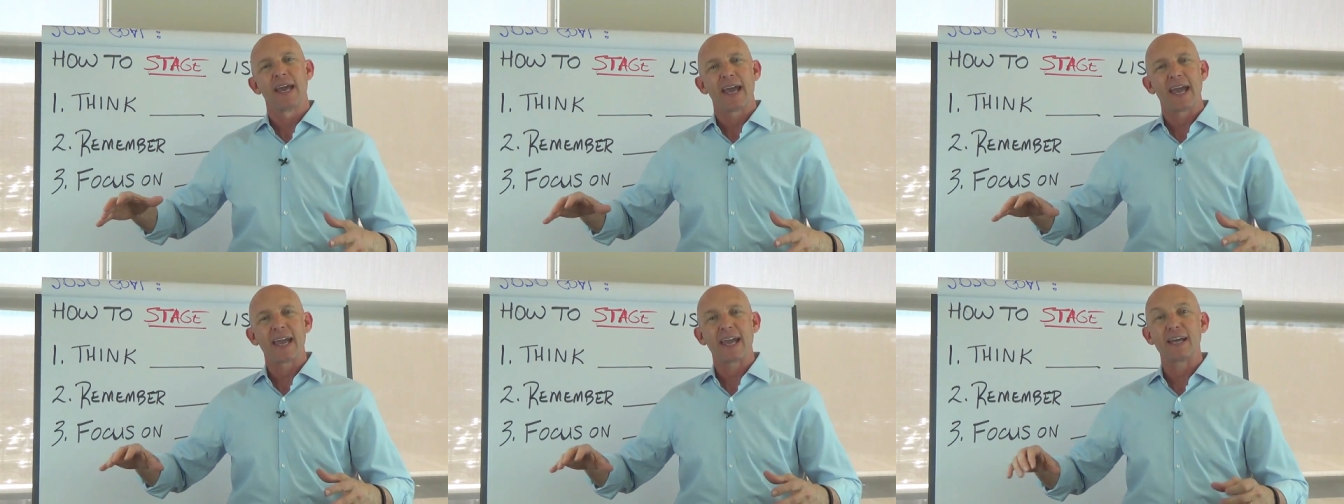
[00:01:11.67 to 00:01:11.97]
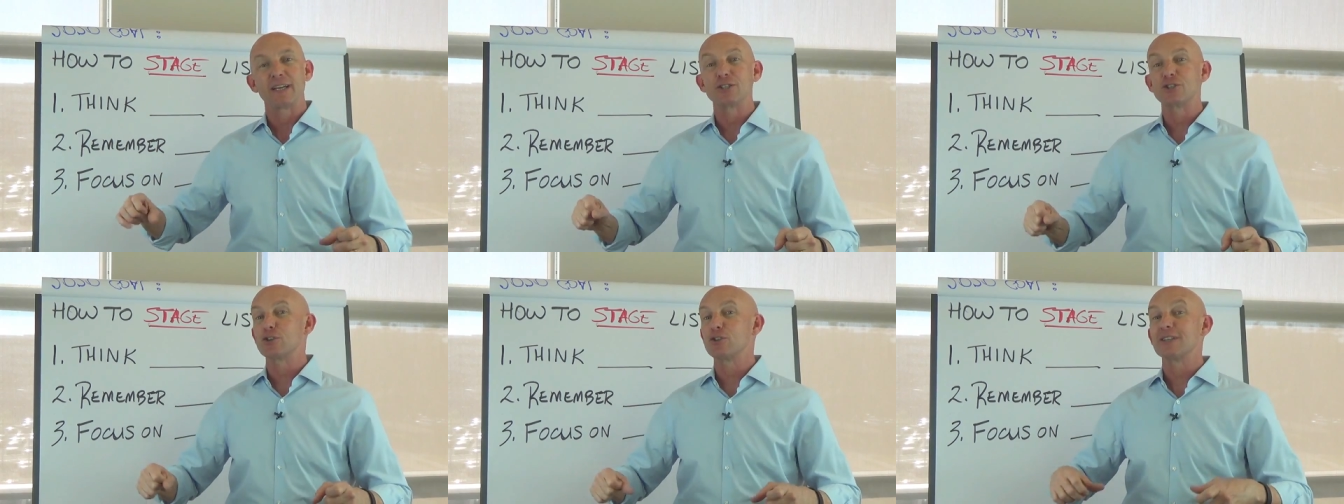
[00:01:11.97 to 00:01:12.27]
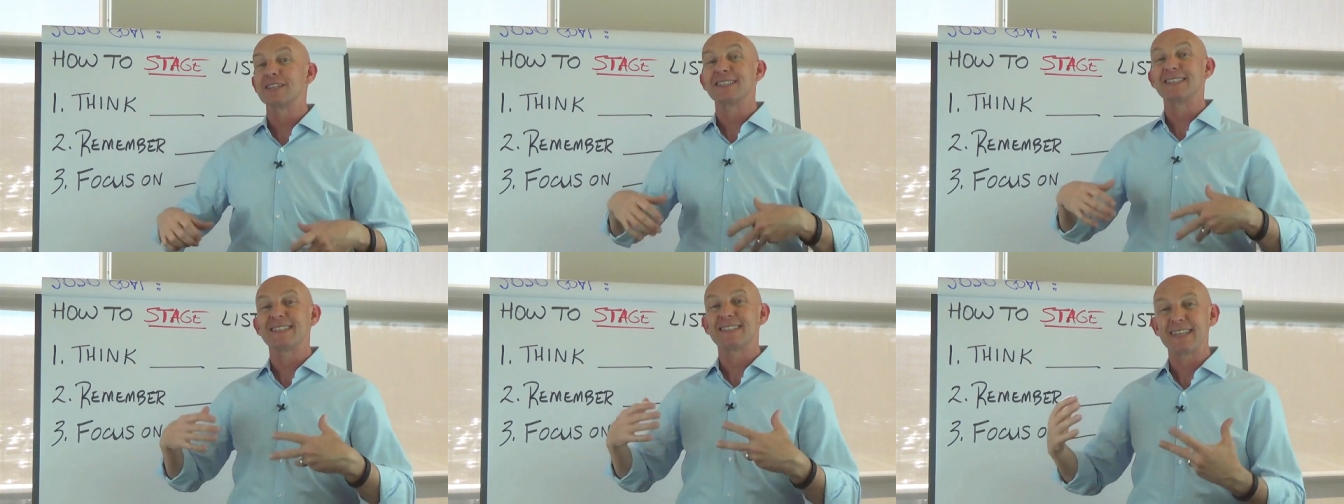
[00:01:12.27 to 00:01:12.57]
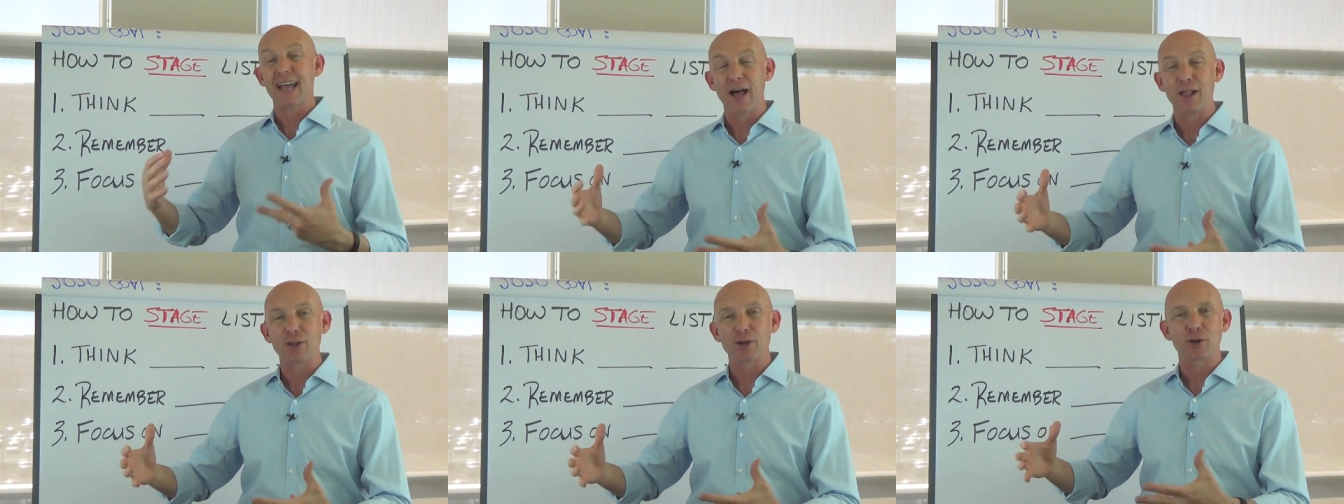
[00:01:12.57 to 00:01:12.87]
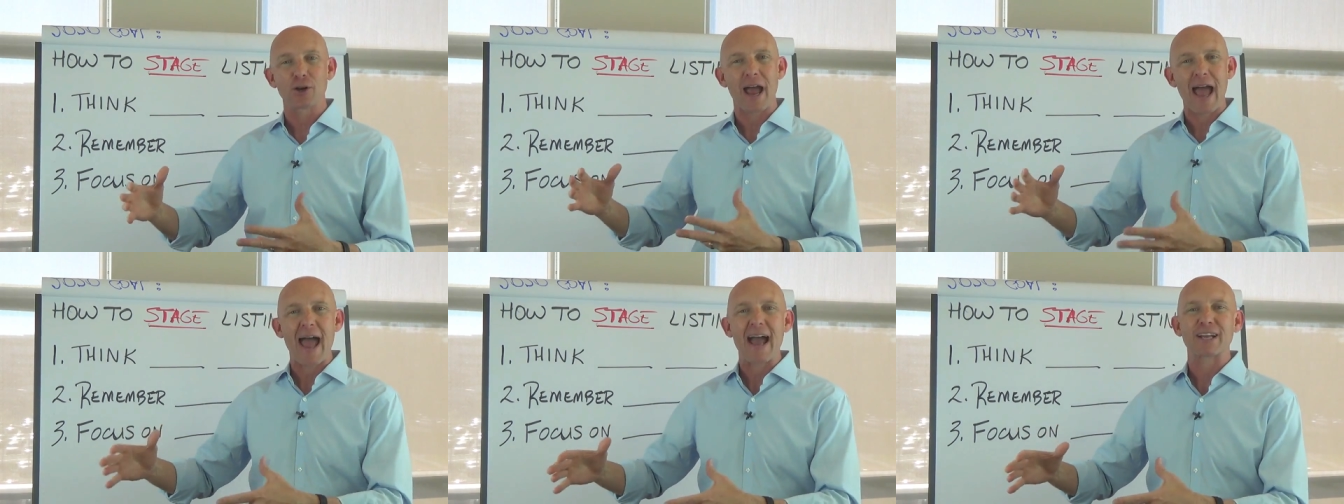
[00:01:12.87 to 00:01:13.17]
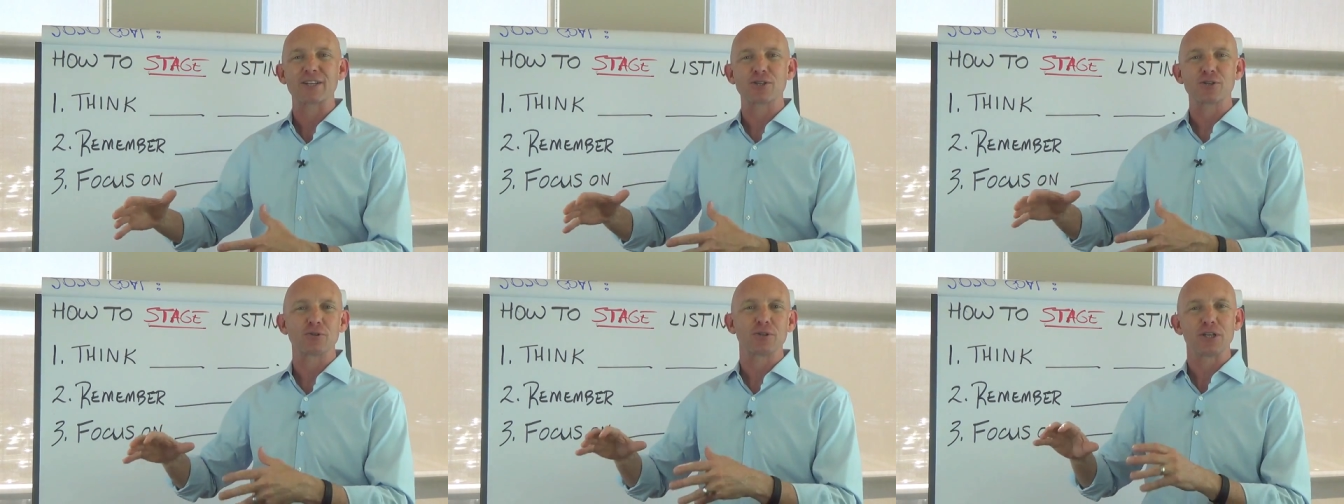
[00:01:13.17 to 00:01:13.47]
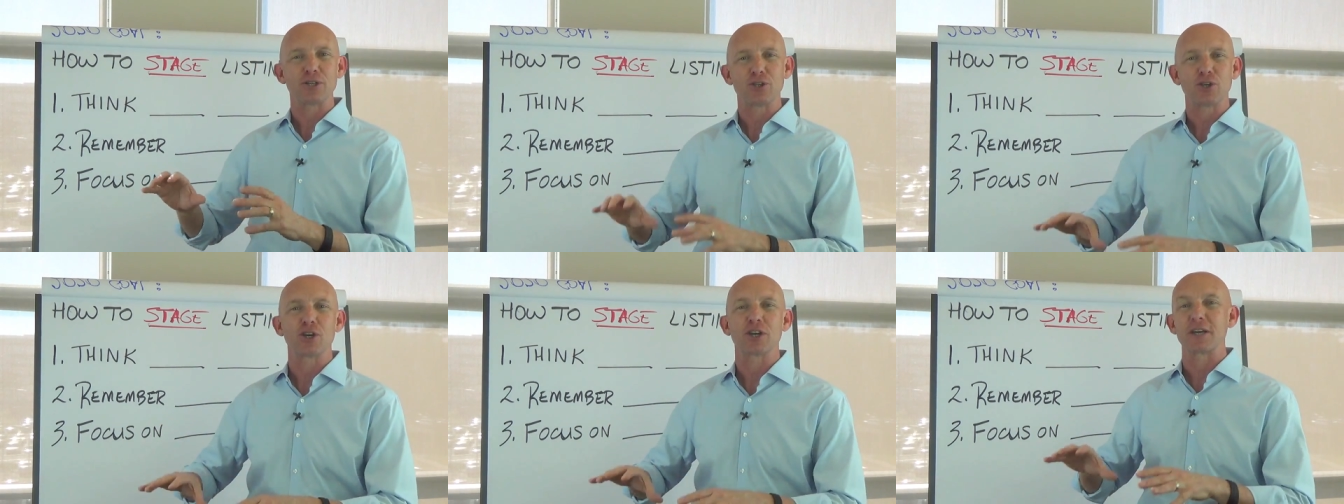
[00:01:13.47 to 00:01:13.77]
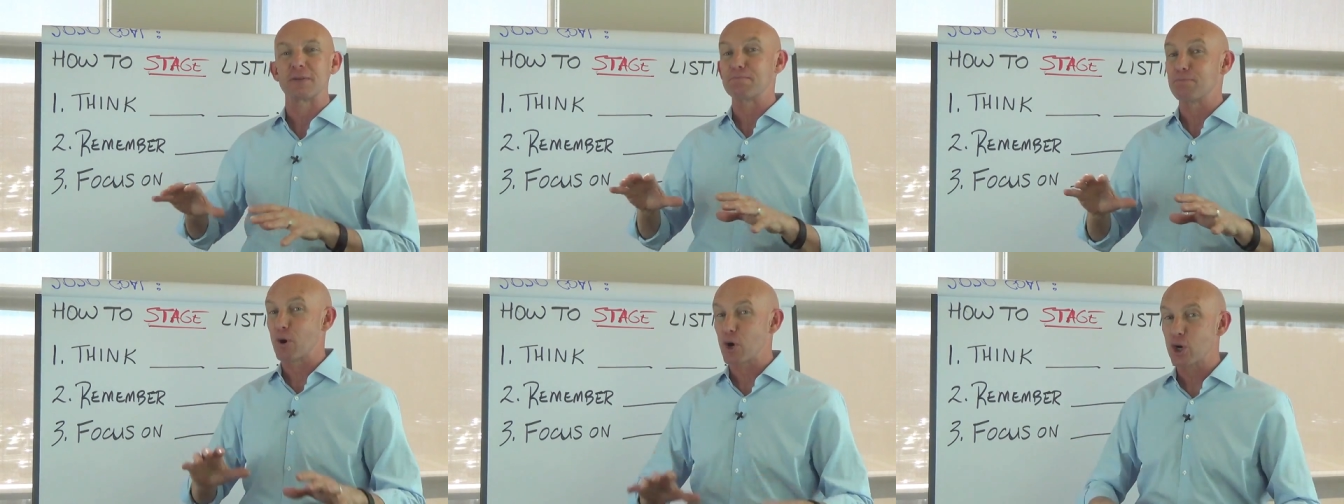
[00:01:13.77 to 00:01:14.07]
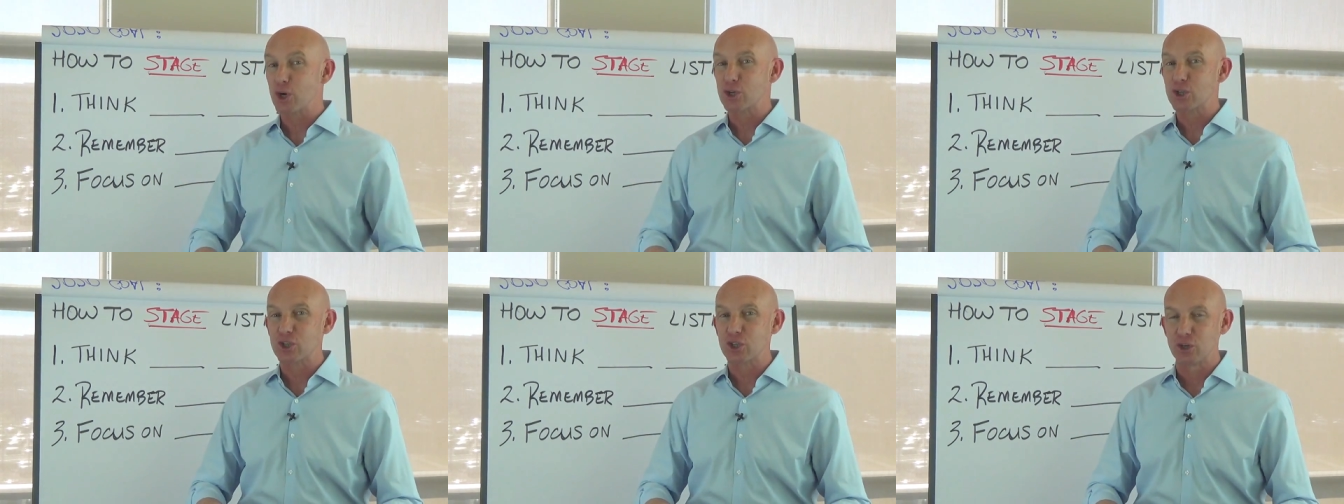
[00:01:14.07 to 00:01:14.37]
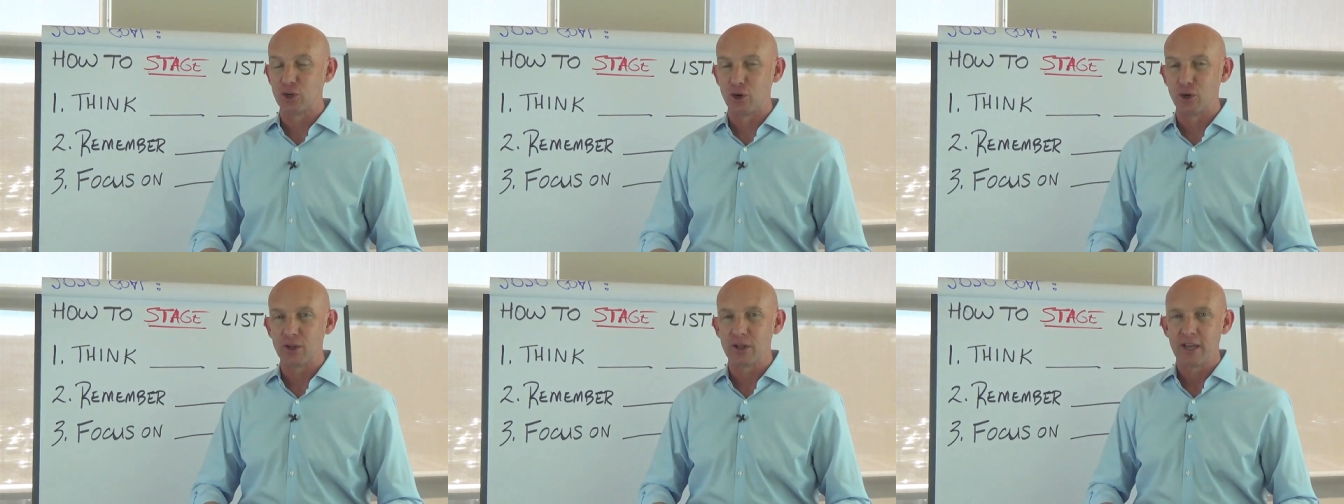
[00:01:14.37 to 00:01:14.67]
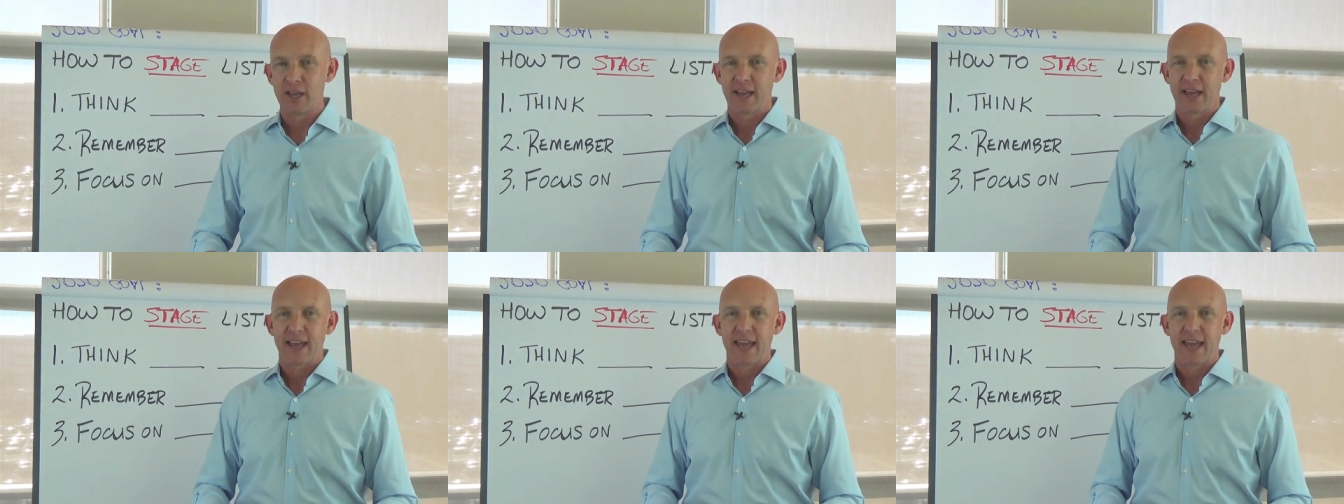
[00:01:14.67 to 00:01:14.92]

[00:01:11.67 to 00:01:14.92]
And so the seller actually took it personal